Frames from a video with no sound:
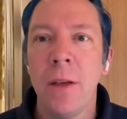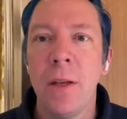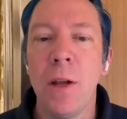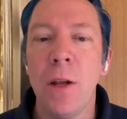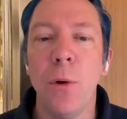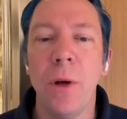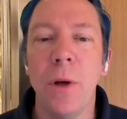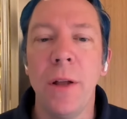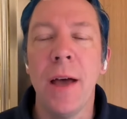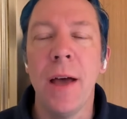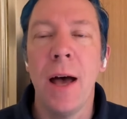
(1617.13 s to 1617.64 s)
you
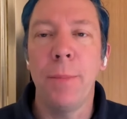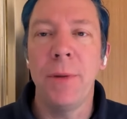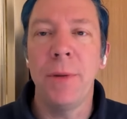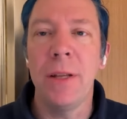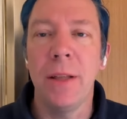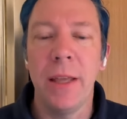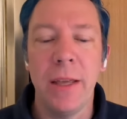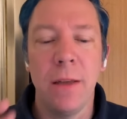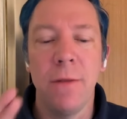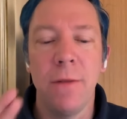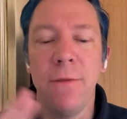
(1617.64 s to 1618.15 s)
know adopting
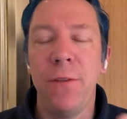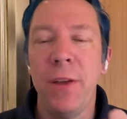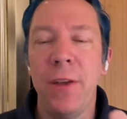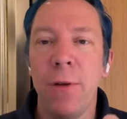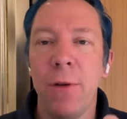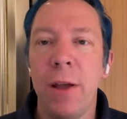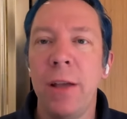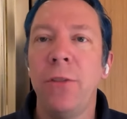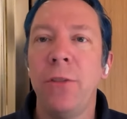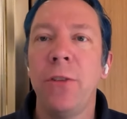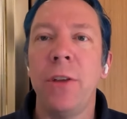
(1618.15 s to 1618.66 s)
mm-hmm. like
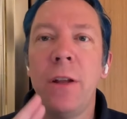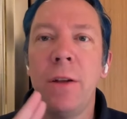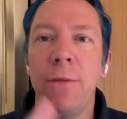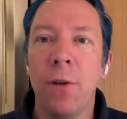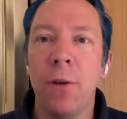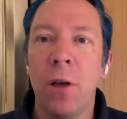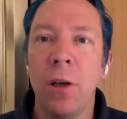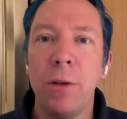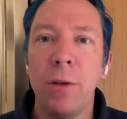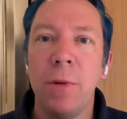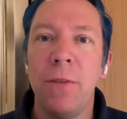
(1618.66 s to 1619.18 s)
configuration
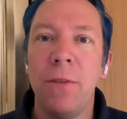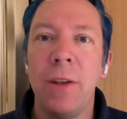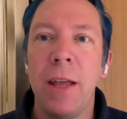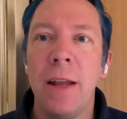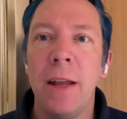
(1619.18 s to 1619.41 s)
volume of